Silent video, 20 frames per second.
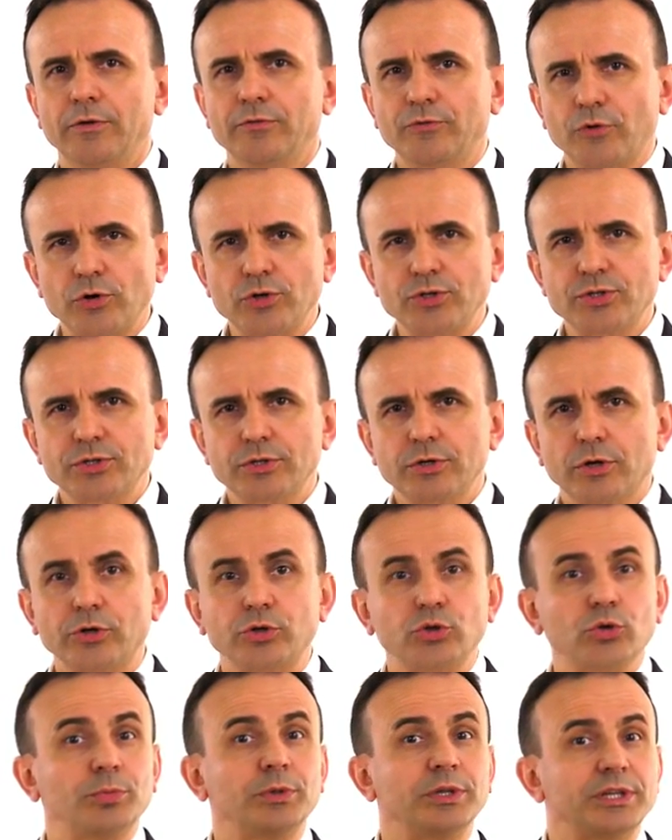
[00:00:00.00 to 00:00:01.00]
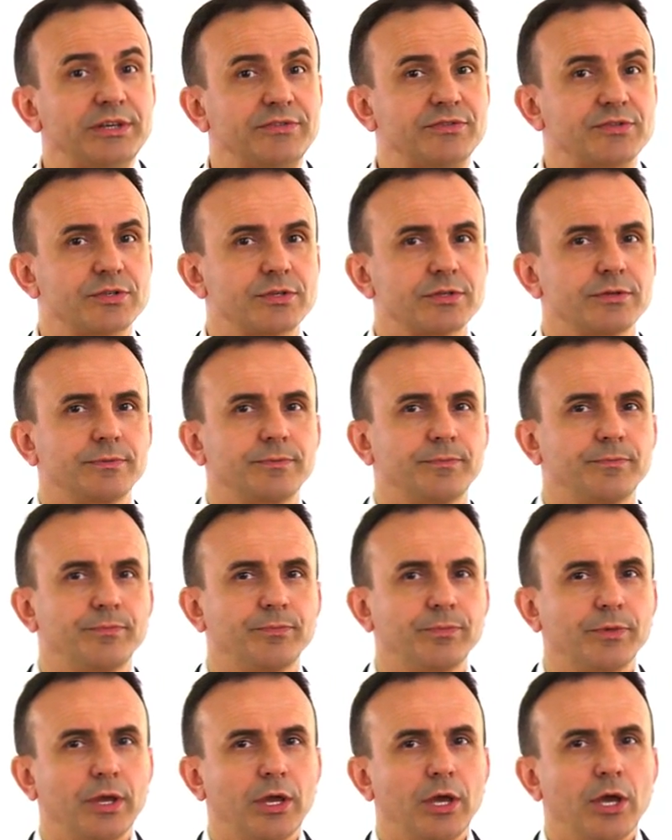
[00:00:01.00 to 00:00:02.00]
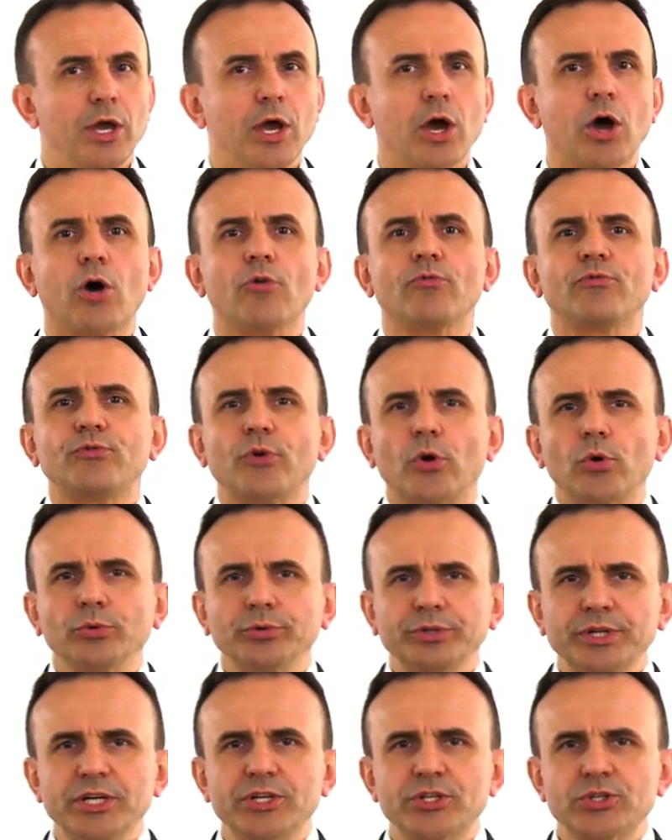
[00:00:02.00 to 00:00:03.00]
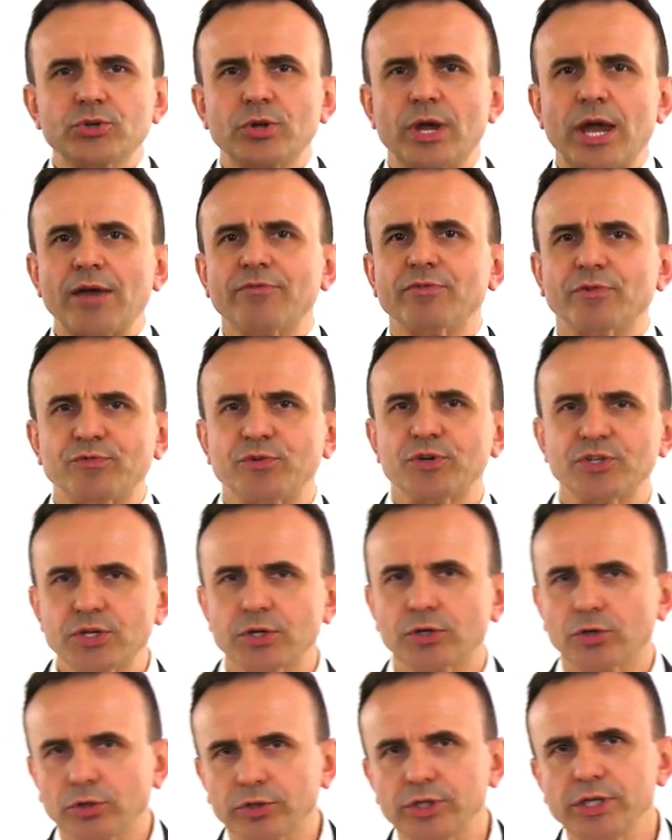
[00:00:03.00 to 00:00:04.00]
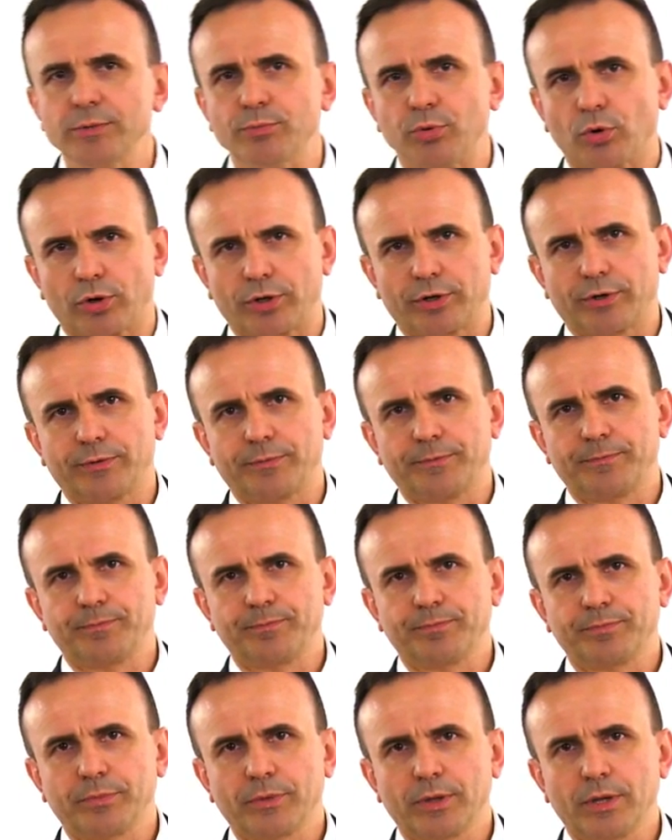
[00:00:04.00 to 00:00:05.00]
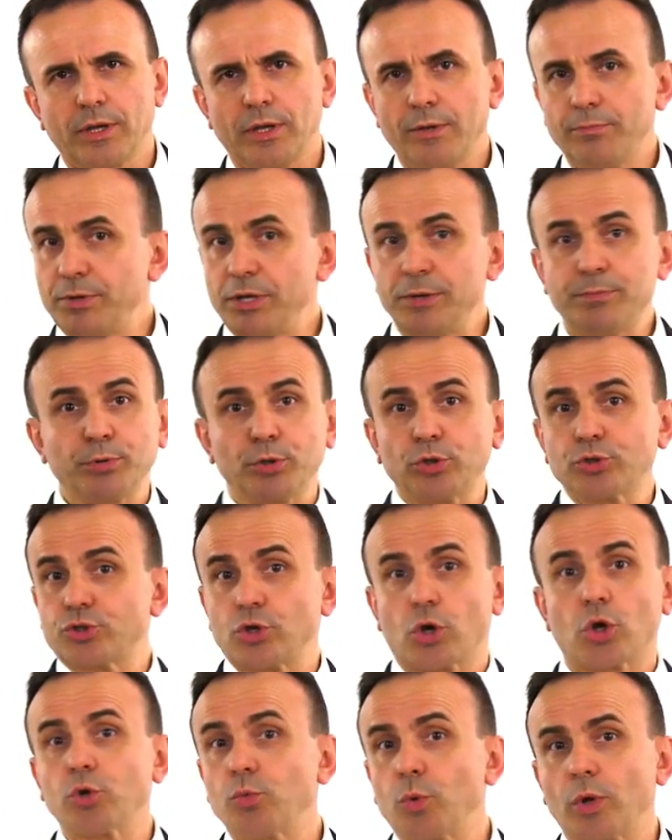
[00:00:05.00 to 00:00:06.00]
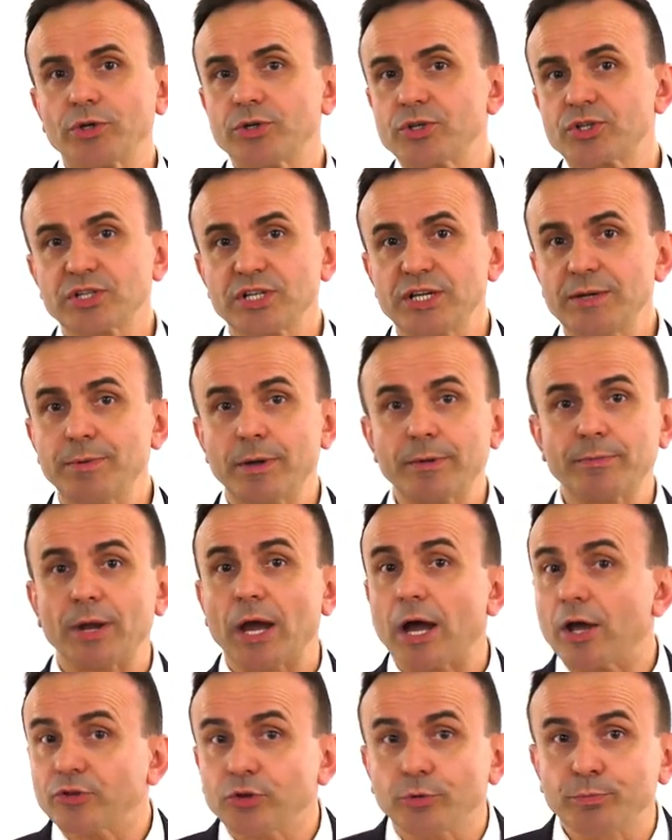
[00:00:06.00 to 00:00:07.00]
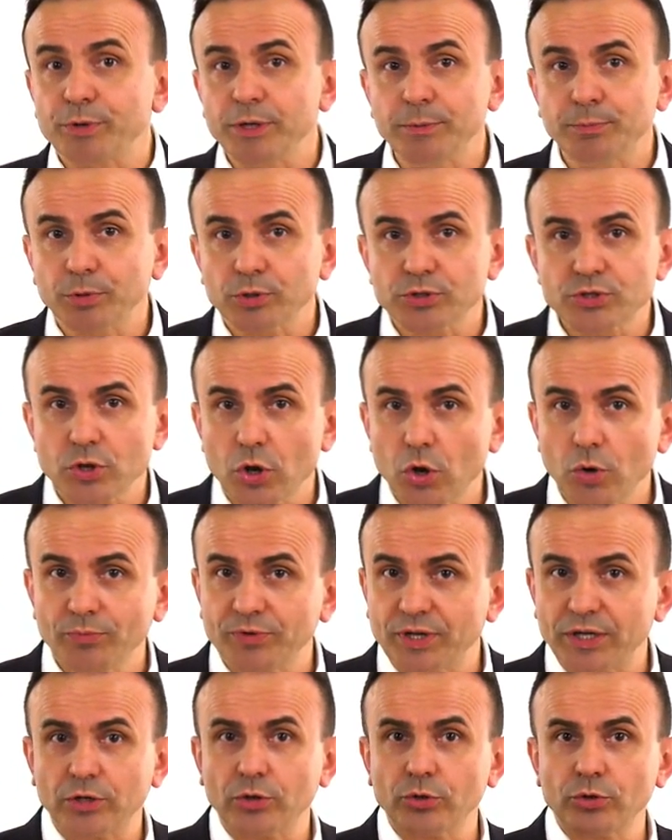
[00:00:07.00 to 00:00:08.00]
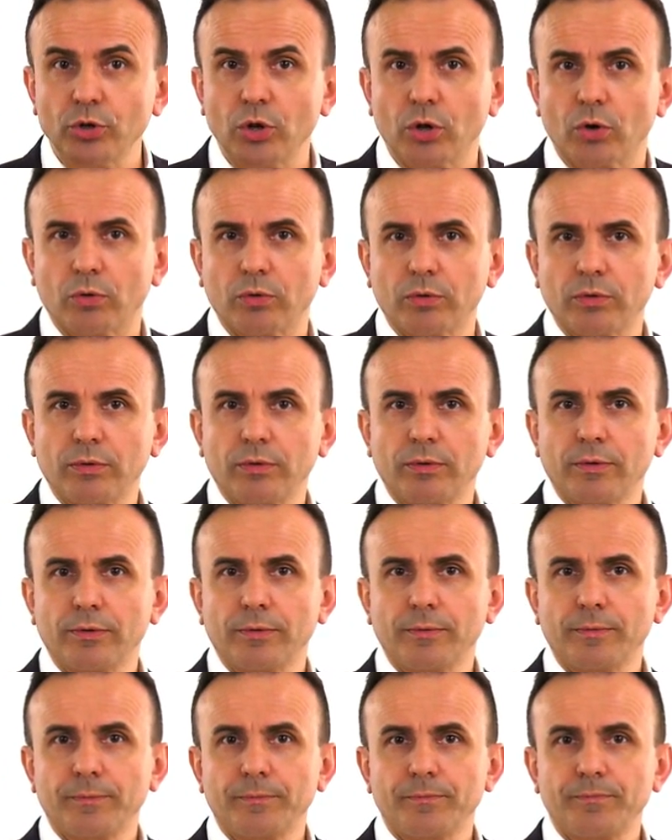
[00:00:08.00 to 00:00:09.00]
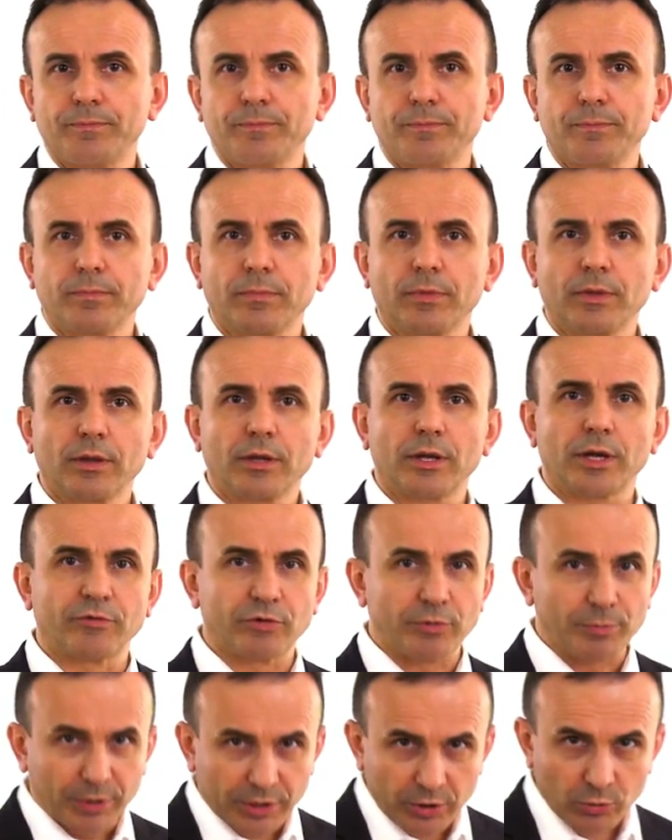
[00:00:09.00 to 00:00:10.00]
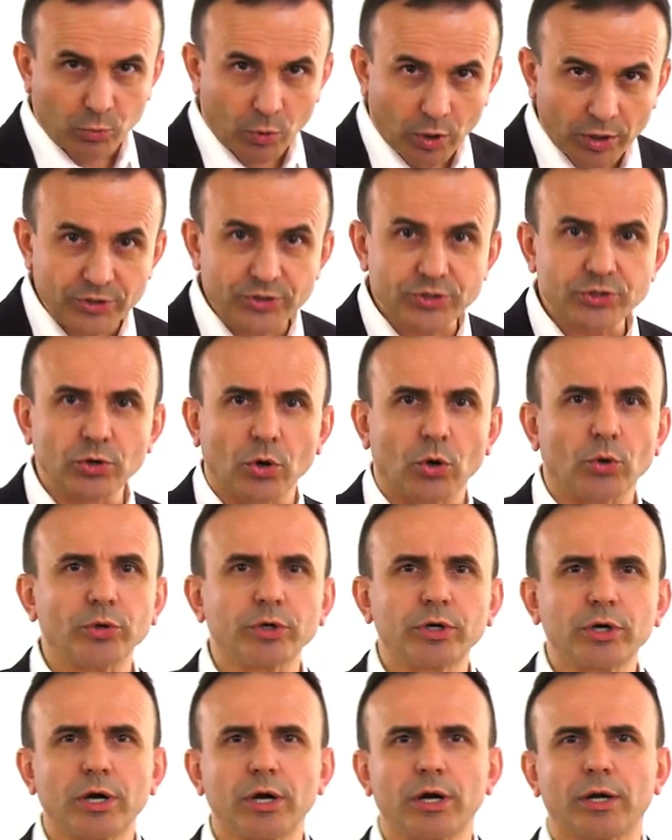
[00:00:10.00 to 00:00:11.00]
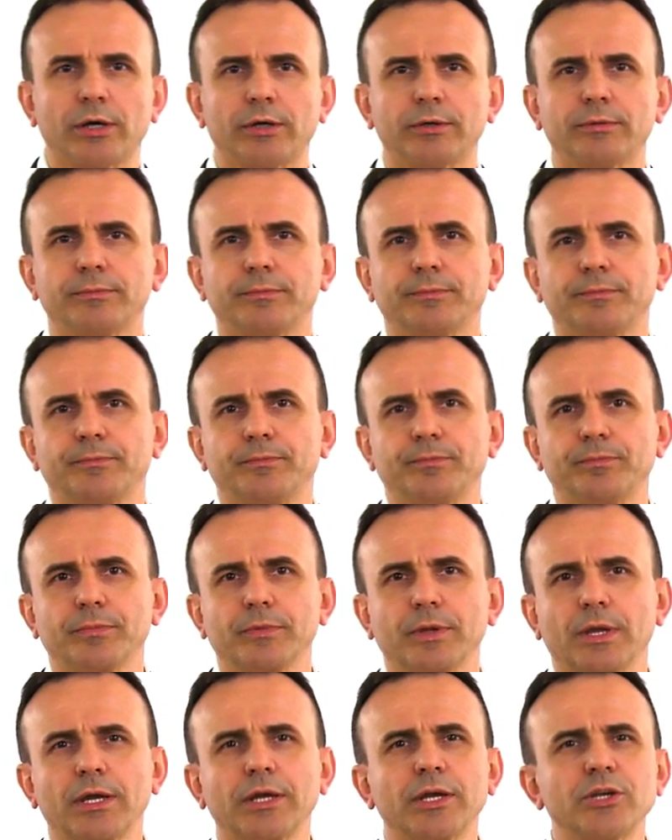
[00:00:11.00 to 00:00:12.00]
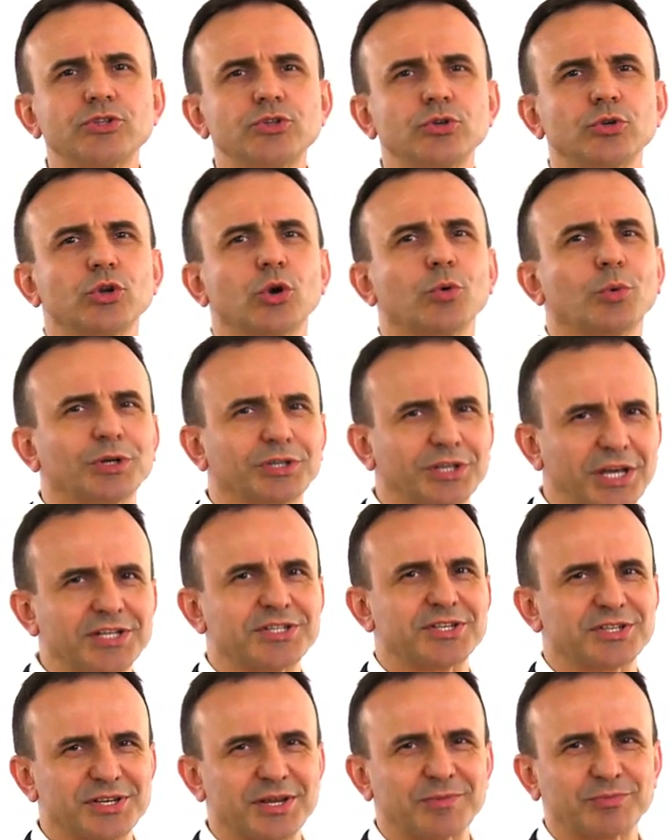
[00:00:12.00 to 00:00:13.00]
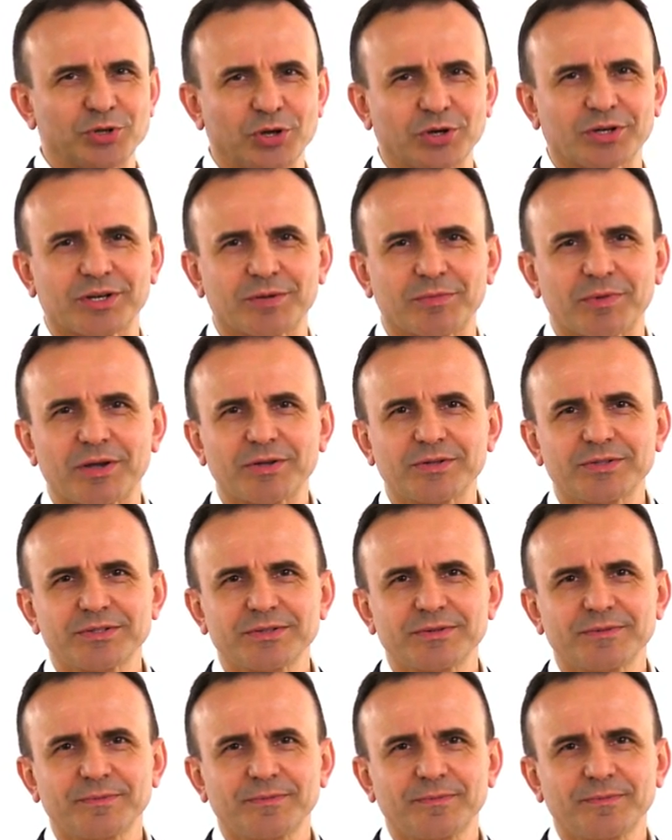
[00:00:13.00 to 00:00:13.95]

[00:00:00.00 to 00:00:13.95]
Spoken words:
First are your beliefs. A phone needs to have a physical keyboard. People don't want to sleep at other people's home they don't know. Everybody wants to own a car. I guess you know what cases I'm talking about.